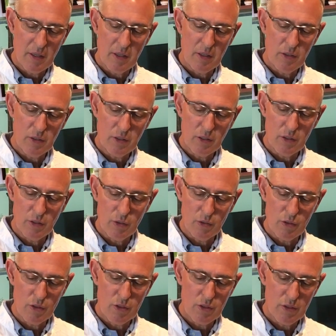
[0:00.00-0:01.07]
You could
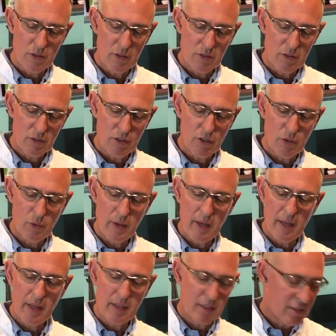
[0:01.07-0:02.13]
use 2
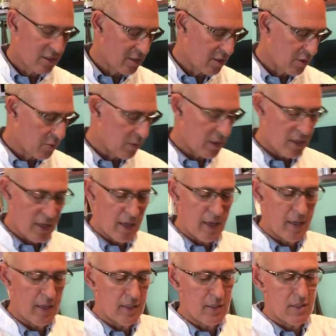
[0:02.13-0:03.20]
eggs, 3
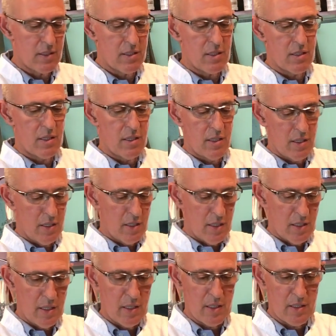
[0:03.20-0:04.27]
eggs.
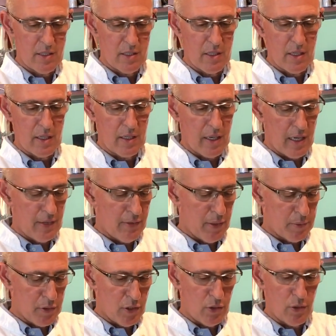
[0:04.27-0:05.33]
It's kind of
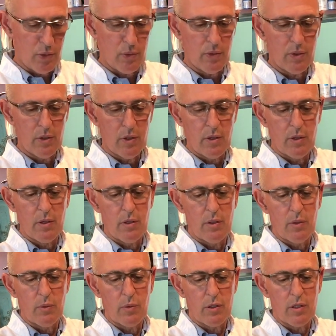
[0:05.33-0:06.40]
up to you.
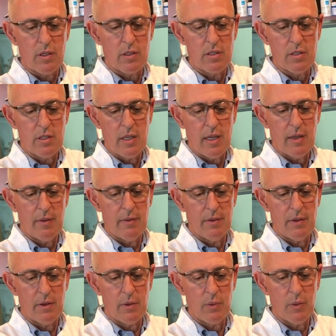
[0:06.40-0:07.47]
We're going to save
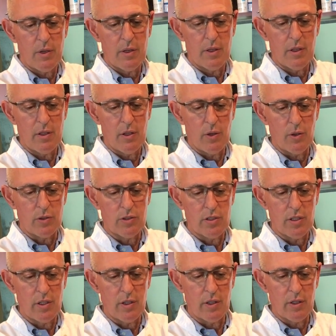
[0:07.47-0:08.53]
one of the yolks
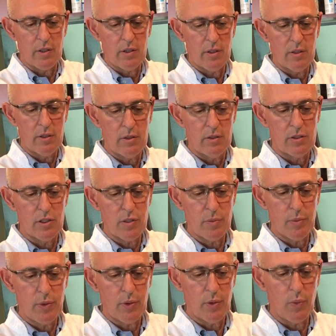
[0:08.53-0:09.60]
here. Just
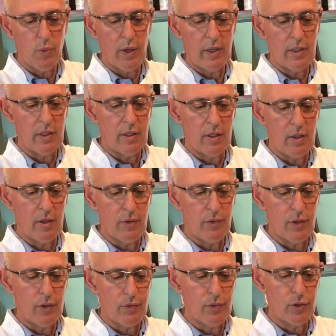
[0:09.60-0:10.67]
put the white in there for
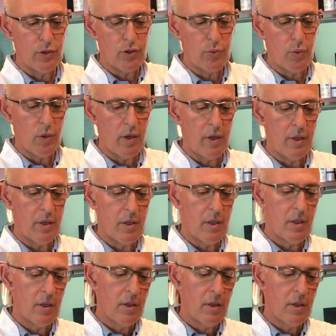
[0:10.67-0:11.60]
the first one.